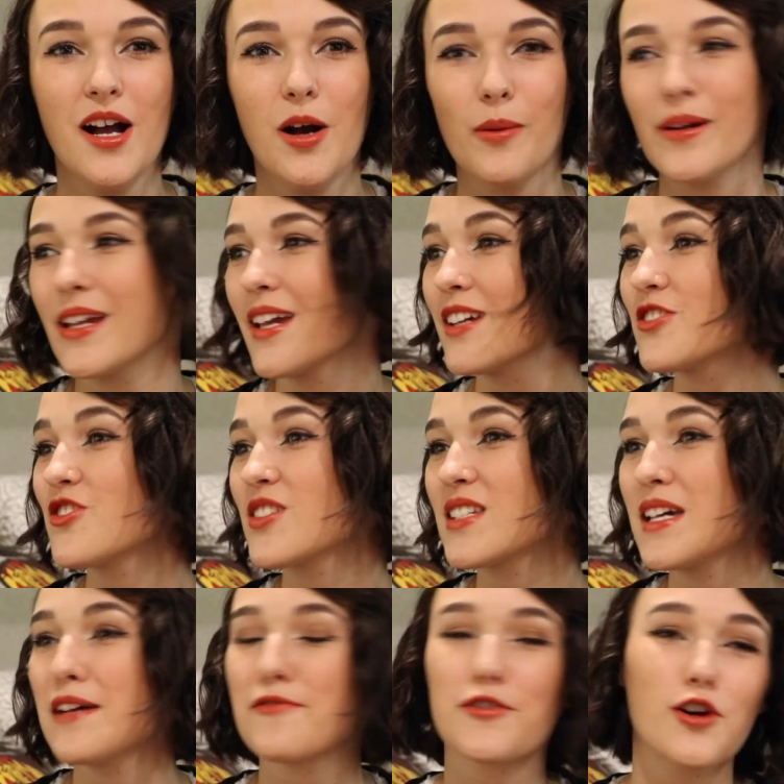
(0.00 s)
we can't
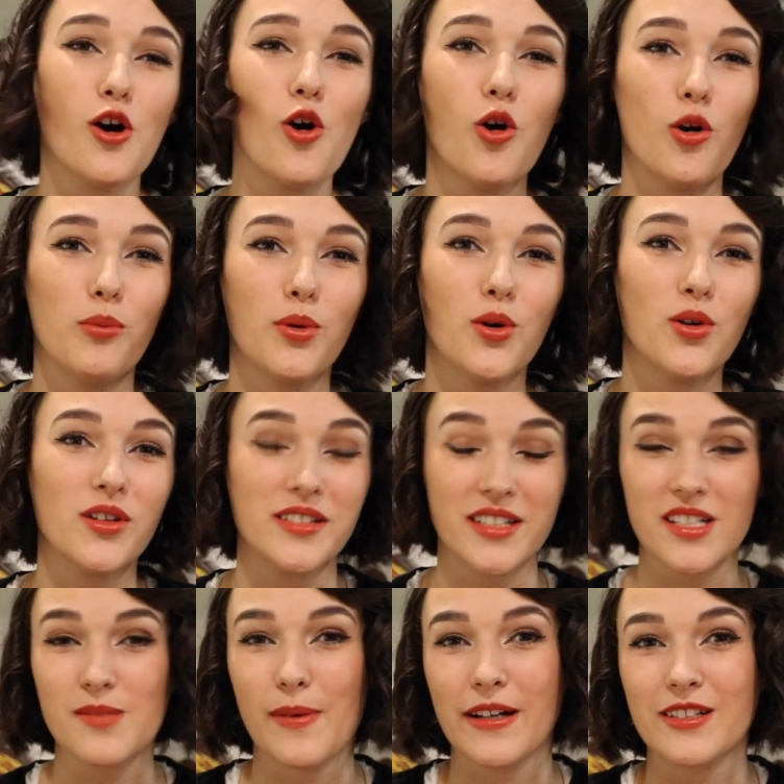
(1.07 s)
just give her a whole bowl and
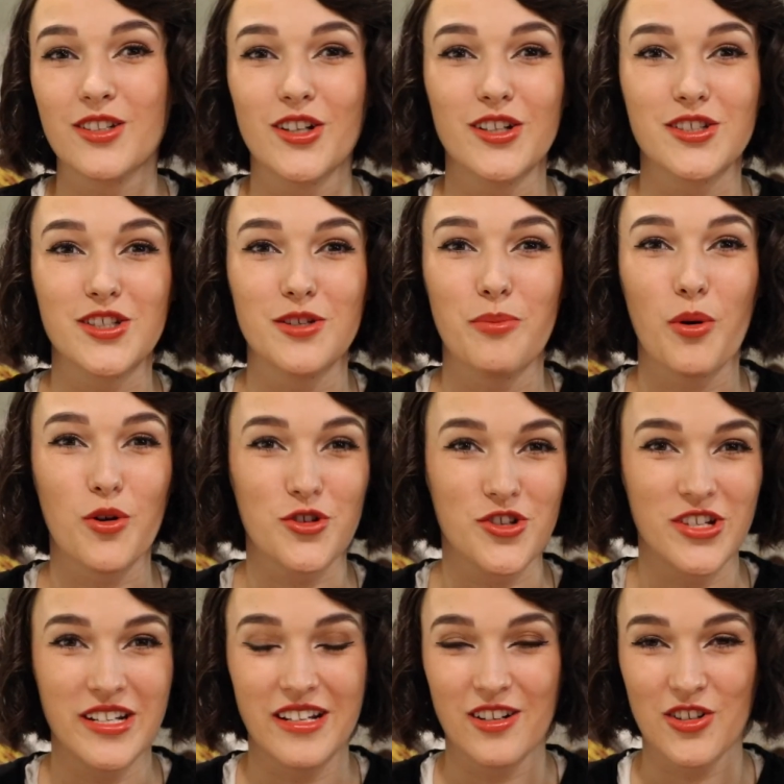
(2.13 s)
expect her to
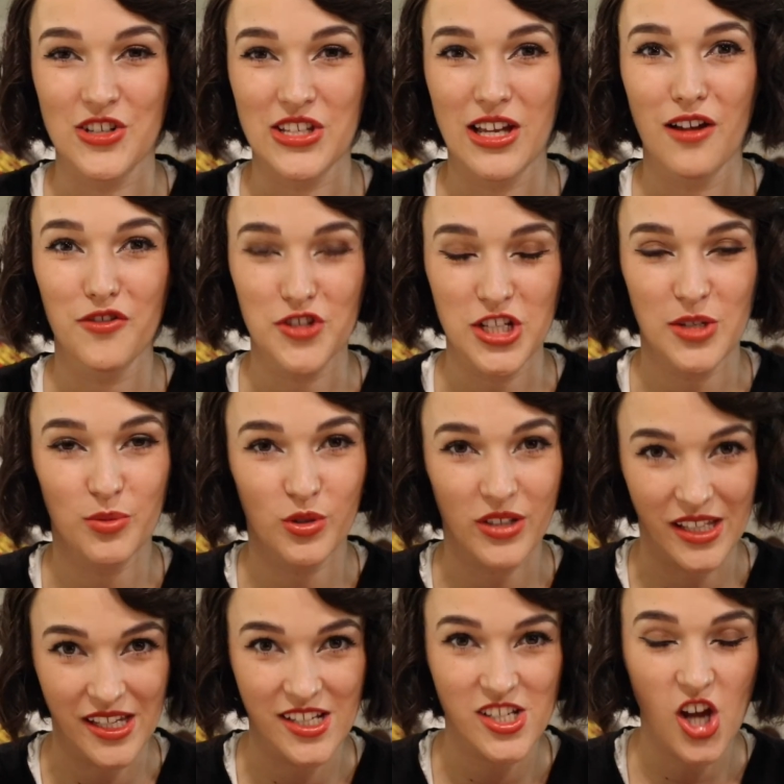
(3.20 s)
portion it herself. She will
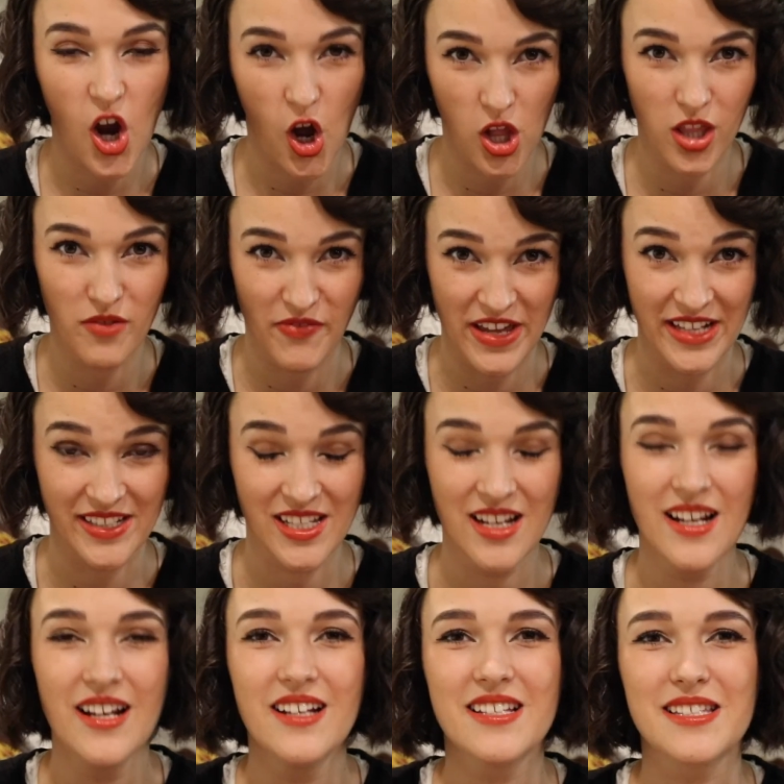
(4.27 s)
eat all of it.
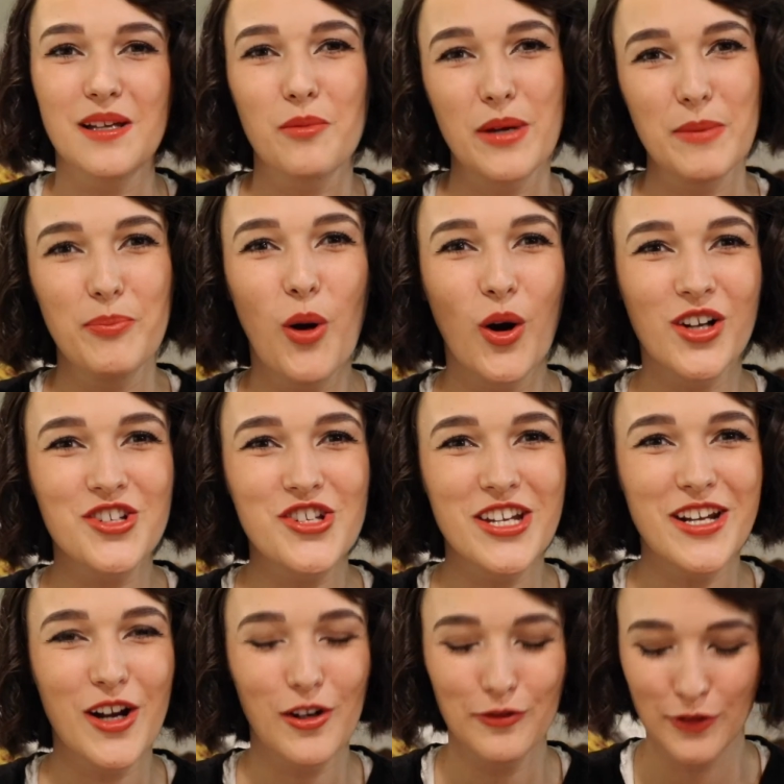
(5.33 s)
So we
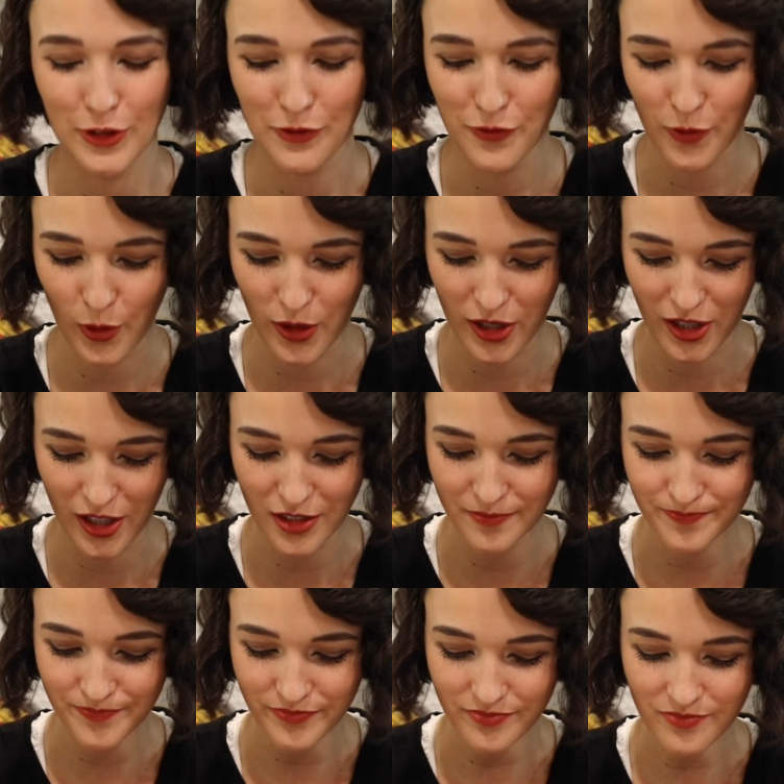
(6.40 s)
portion her food for her
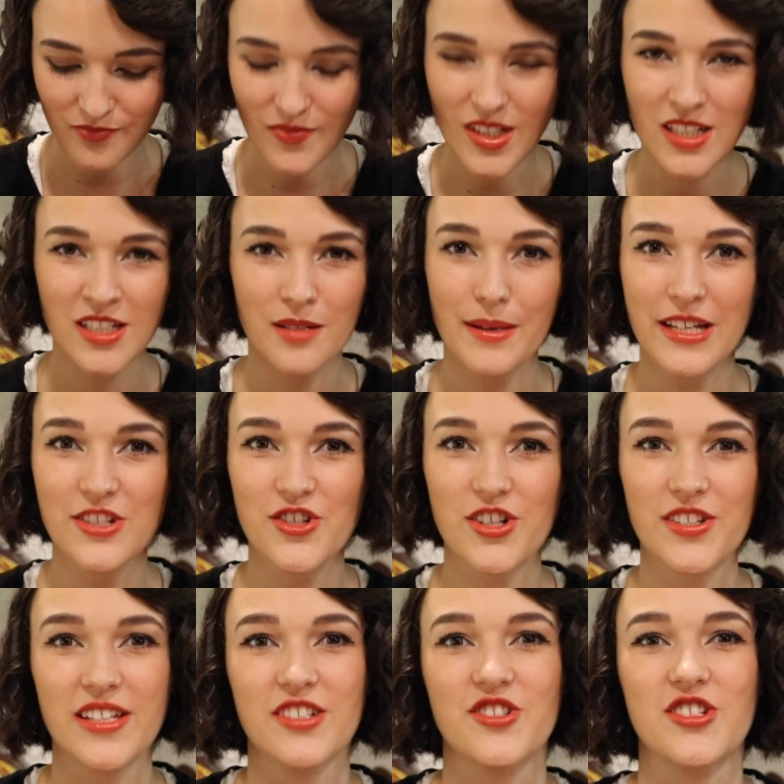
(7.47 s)
to make
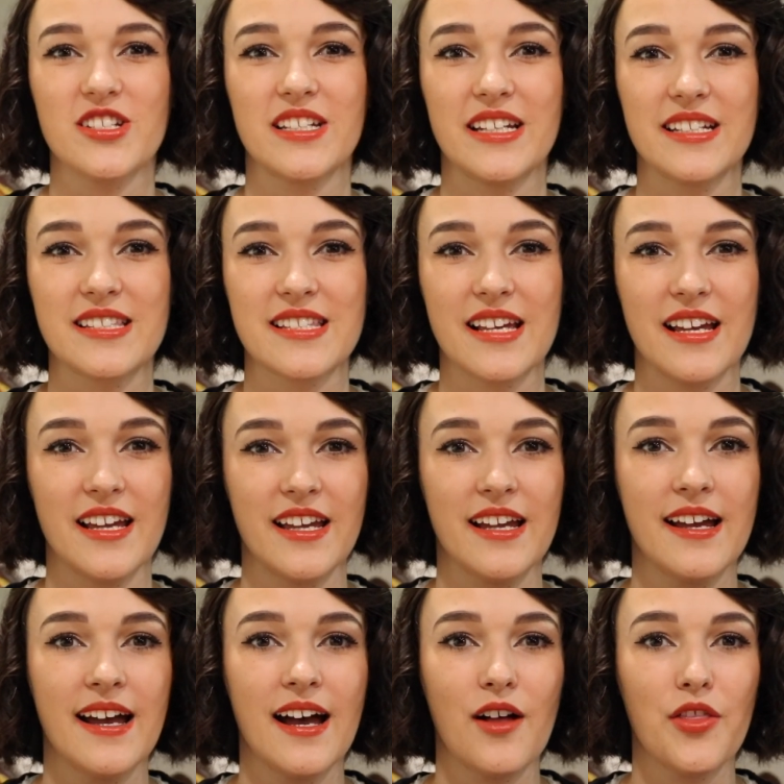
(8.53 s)
sure that she gets a
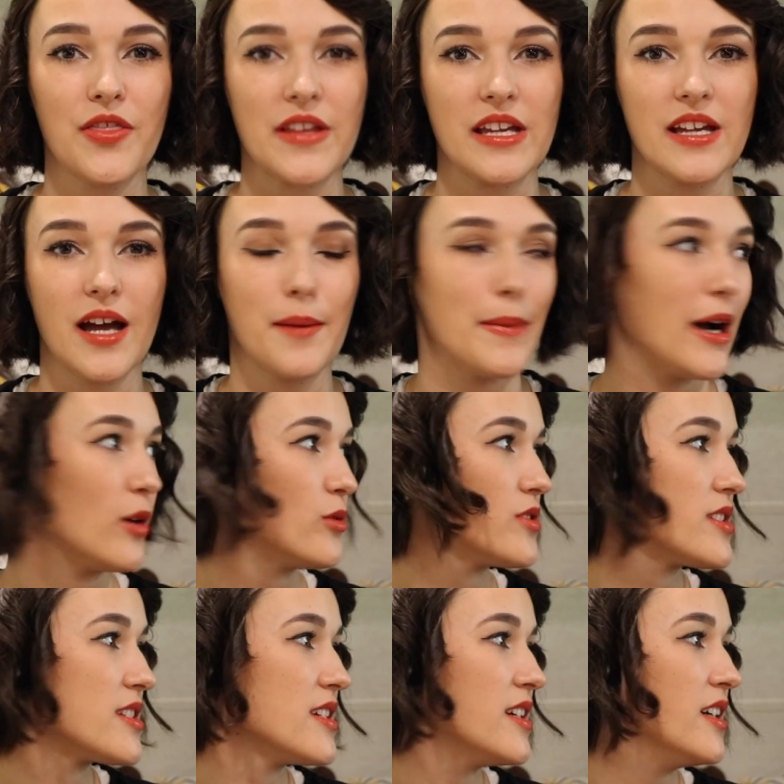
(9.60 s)
healthy
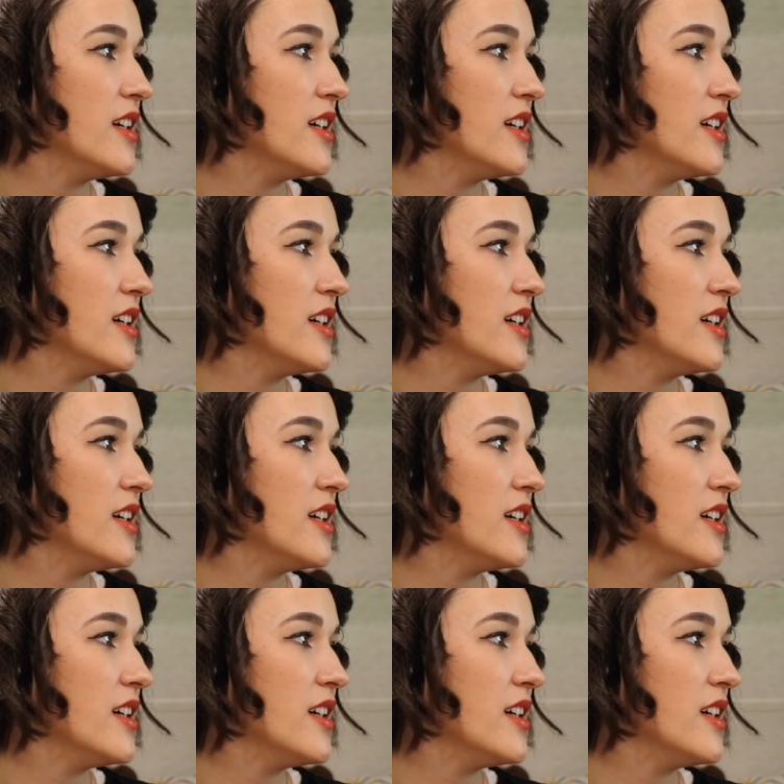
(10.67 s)
amount